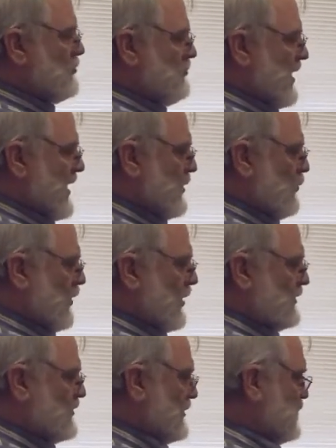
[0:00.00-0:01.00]
you might
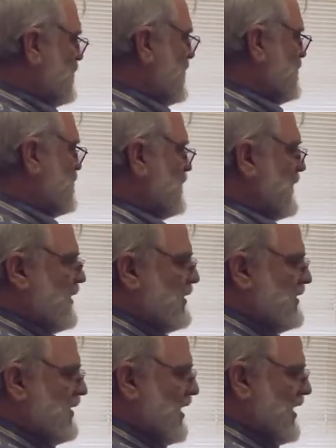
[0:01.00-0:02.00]
want to suggest
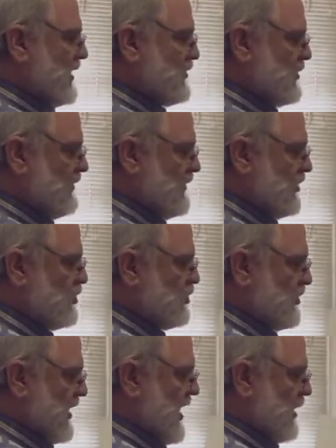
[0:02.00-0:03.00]
the edge of this
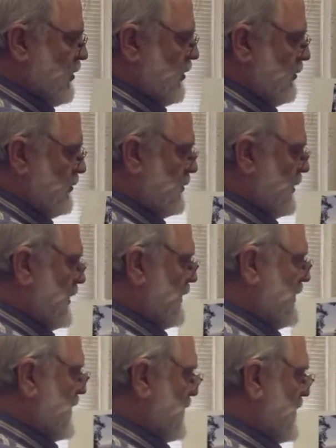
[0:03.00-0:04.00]
shadow
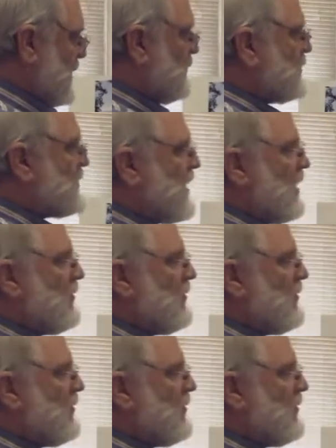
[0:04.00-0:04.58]
that comes